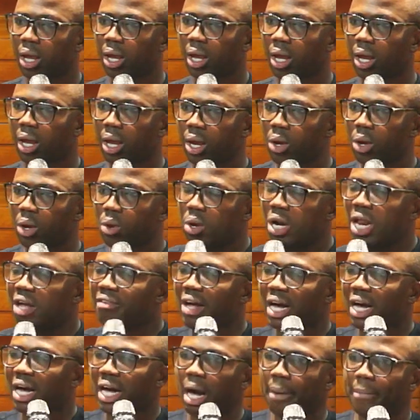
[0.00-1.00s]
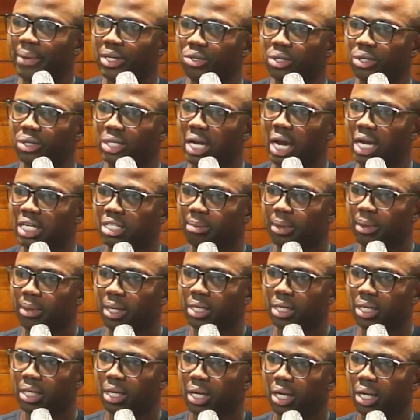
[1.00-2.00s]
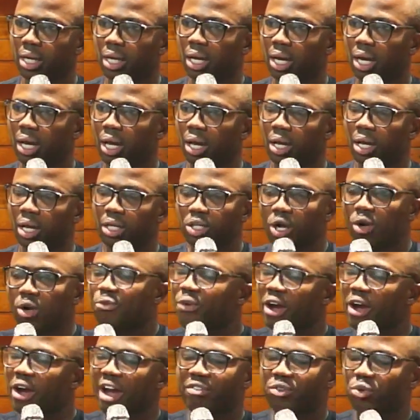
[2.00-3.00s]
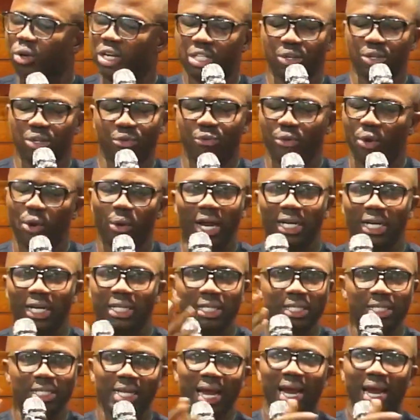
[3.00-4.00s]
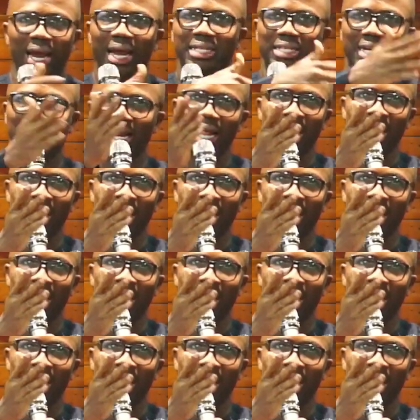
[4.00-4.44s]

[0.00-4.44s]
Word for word: He will never come into judgment. John 5 24, it is there, it's clear.